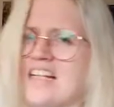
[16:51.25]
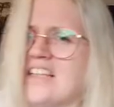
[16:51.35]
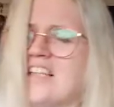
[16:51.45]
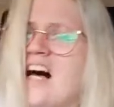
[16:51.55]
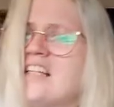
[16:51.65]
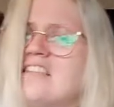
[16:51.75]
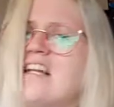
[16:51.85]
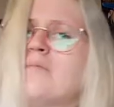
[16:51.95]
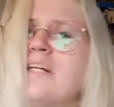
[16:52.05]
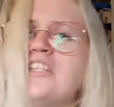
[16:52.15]
Last
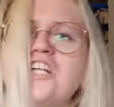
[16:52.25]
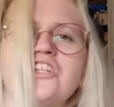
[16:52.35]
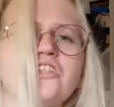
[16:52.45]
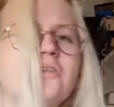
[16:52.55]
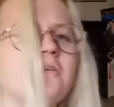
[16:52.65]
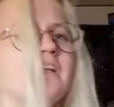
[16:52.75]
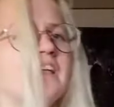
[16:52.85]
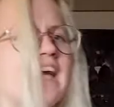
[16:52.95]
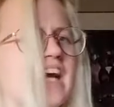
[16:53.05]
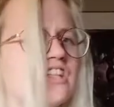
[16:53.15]
time I checked, you were
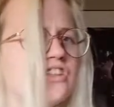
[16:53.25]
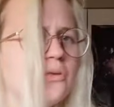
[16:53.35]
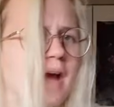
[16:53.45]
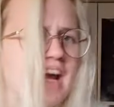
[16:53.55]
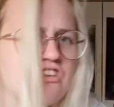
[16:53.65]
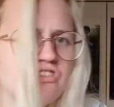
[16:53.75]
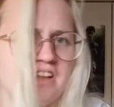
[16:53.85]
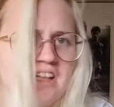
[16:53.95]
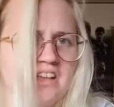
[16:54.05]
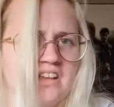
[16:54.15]
engaged to Adrian,